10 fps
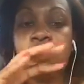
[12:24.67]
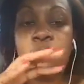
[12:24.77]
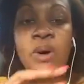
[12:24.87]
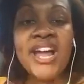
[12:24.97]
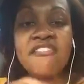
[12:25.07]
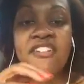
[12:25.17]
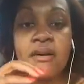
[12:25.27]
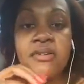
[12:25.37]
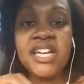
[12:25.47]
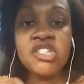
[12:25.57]
the right
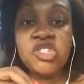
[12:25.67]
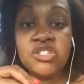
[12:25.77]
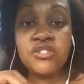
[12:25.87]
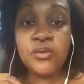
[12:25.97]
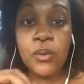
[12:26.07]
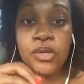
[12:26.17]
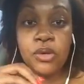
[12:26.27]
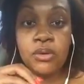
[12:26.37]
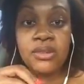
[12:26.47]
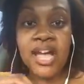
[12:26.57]
foundations for
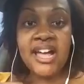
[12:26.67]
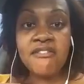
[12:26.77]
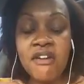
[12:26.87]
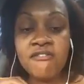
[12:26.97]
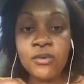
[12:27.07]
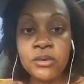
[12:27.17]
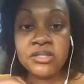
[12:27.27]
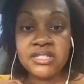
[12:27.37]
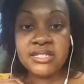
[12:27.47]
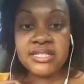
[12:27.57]
your life and
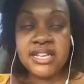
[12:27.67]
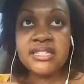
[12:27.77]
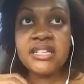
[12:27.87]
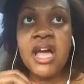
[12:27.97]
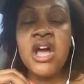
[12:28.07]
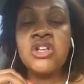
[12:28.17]
for success.